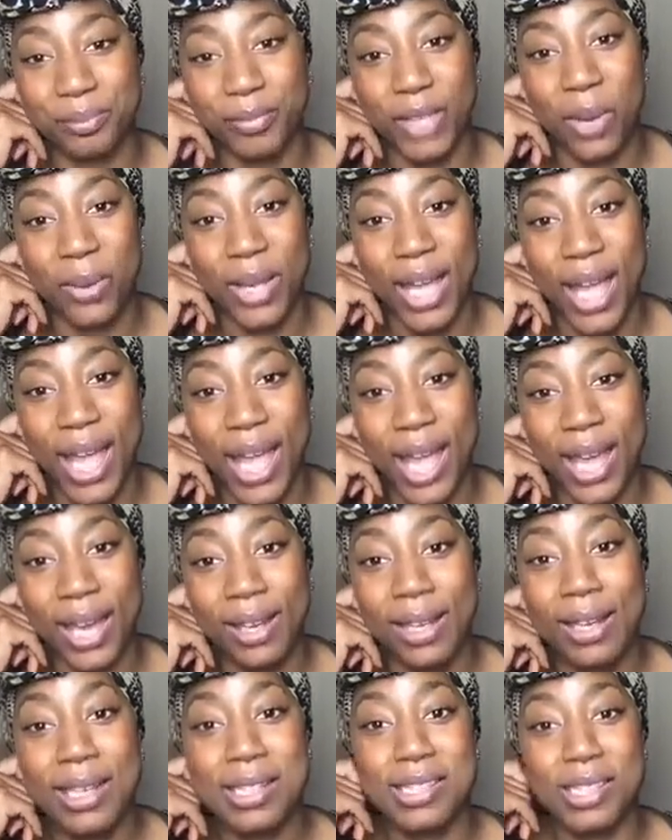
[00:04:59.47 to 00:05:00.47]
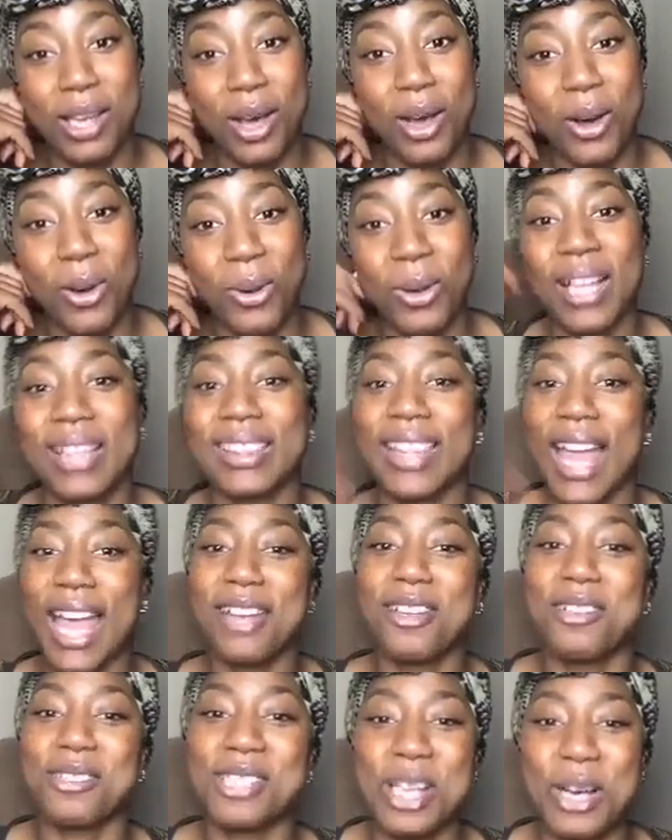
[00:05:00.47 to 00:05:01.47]
Okay, so
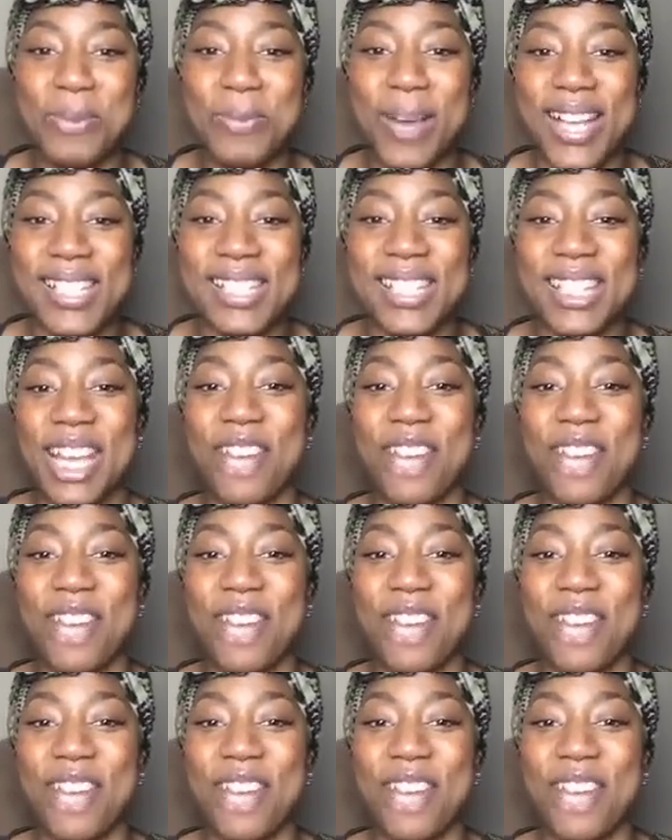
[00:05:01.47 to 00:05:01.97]
thank you so much.